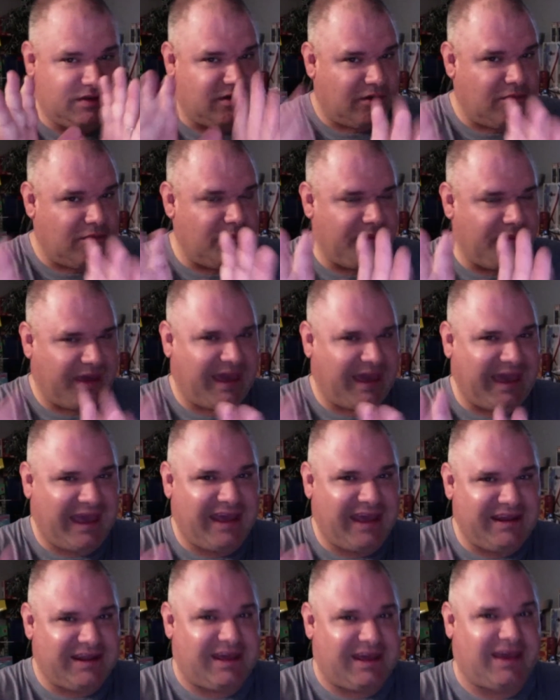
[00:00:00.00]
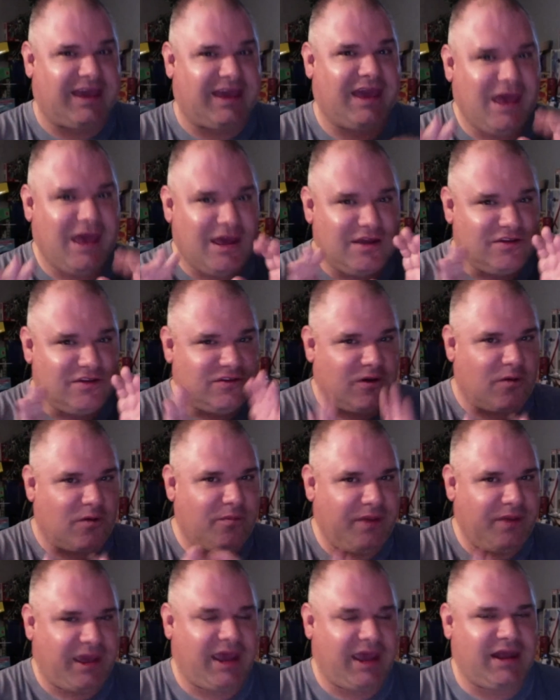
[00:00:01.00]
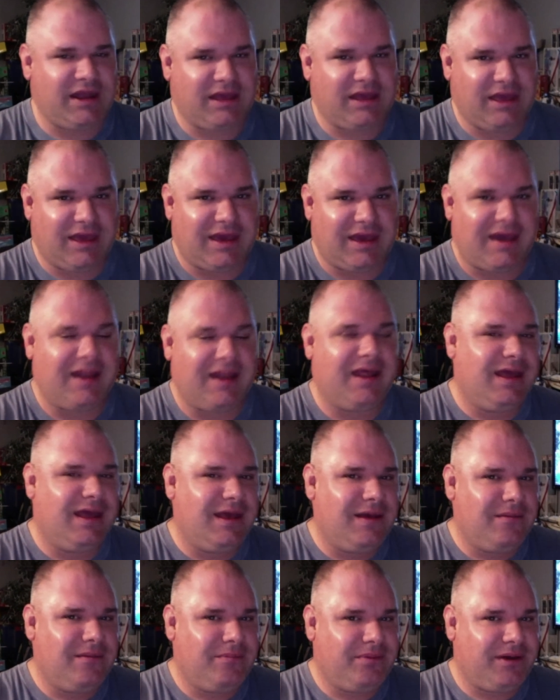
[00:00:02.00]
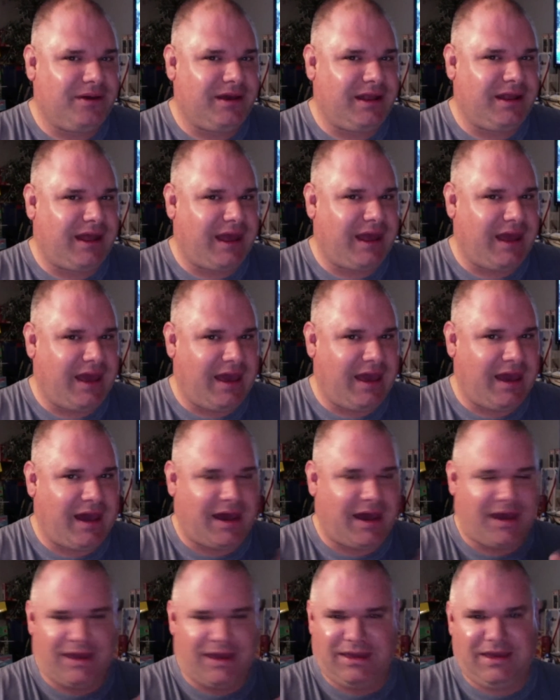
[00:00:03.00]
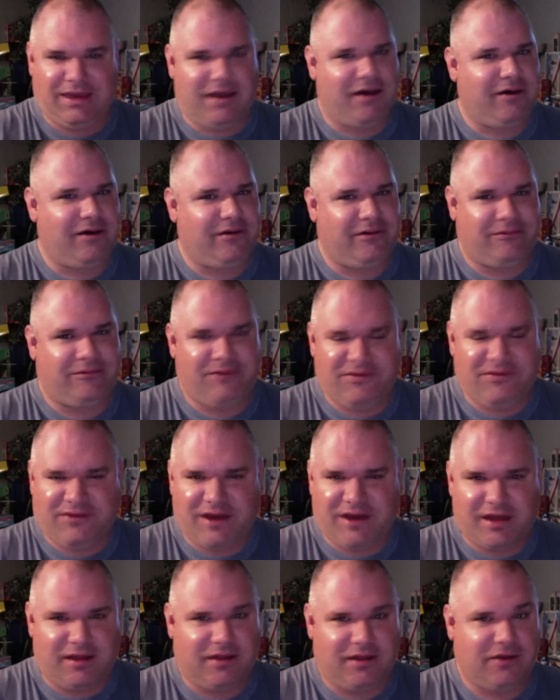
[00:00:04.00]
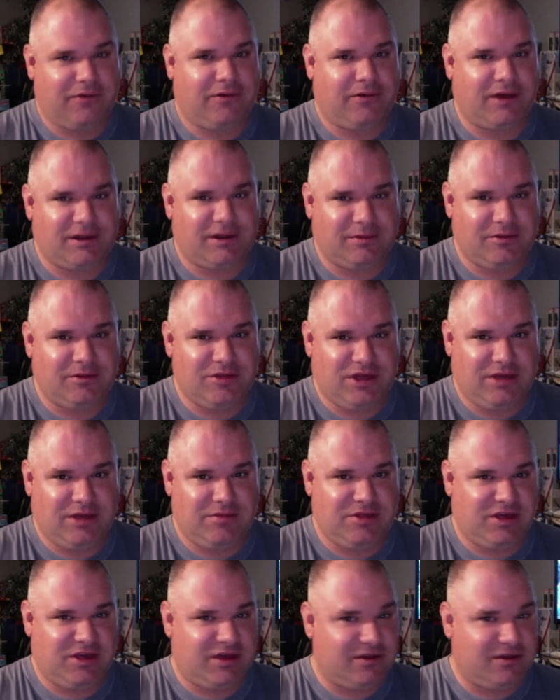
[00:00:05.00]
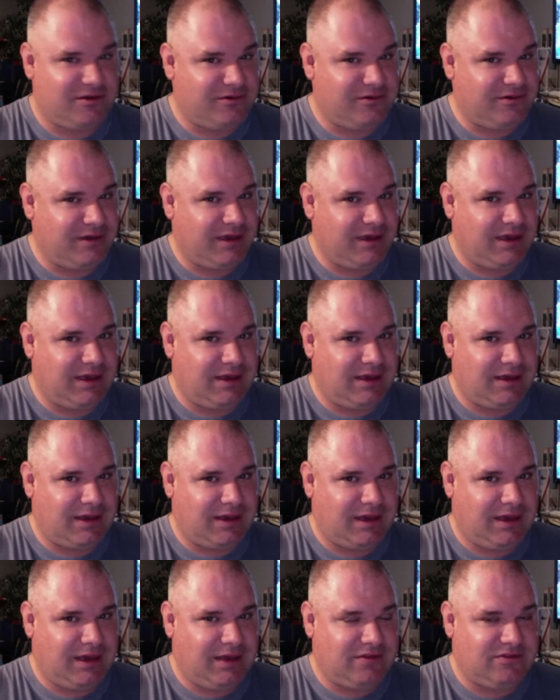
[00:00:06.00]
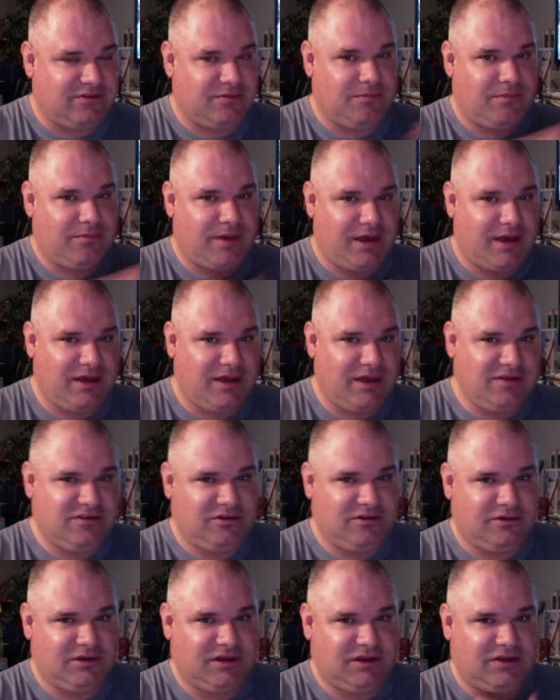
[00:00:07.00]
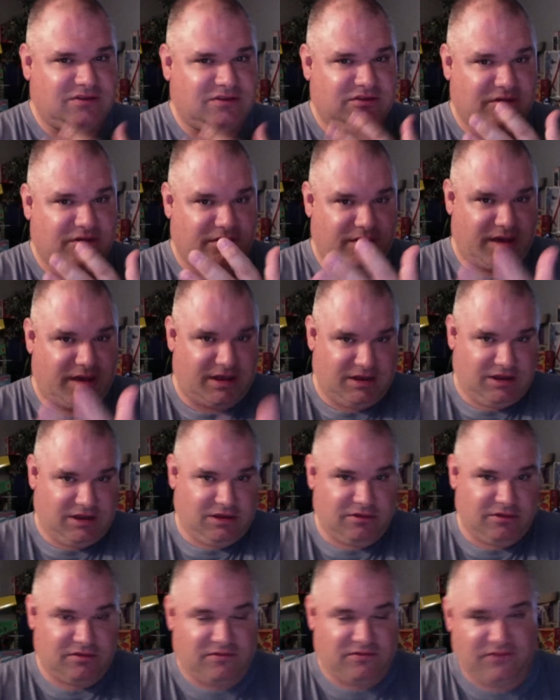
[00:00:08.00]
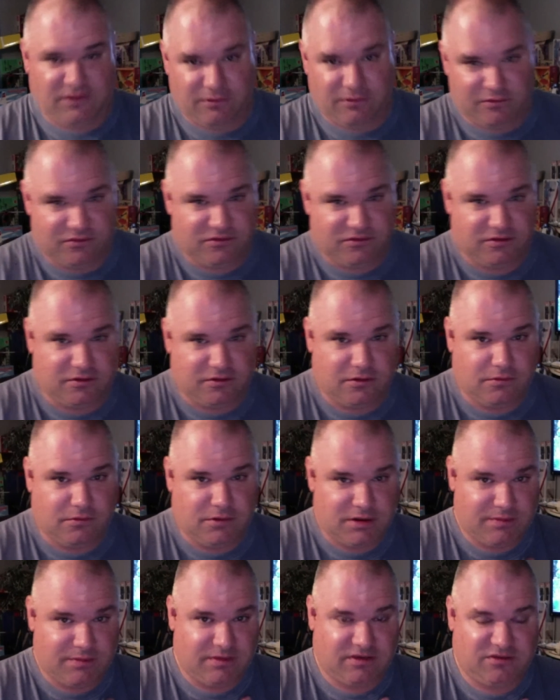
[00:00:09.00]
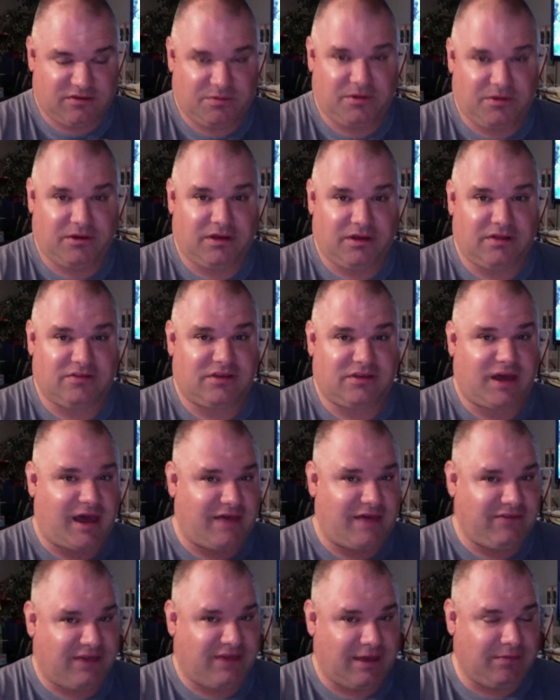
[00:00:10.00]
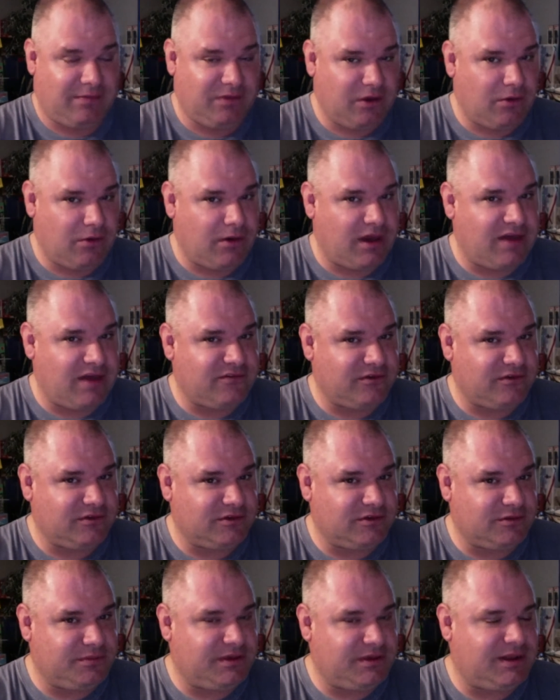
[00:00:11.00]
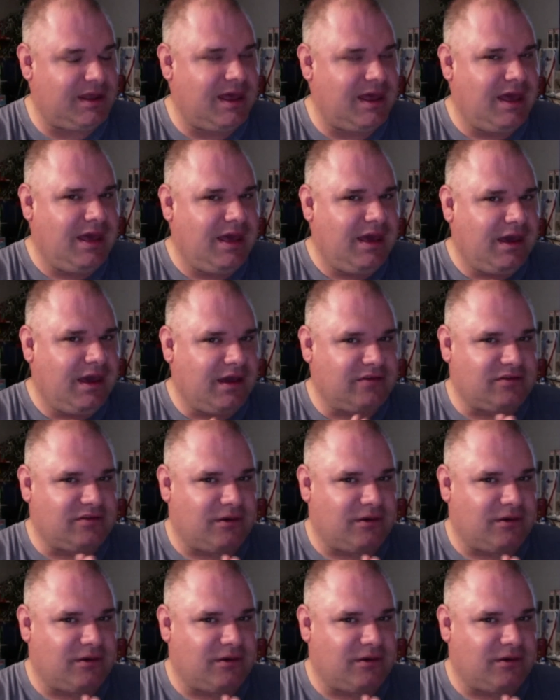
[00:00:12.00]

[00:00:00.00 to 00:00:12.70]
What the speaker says: panic. Don't panic yet. But, y'all, we've got an incredible Jeep channel. It's my duty to let you, the viewers, know what I'm experiencing. I've kept it quiet for a little bit because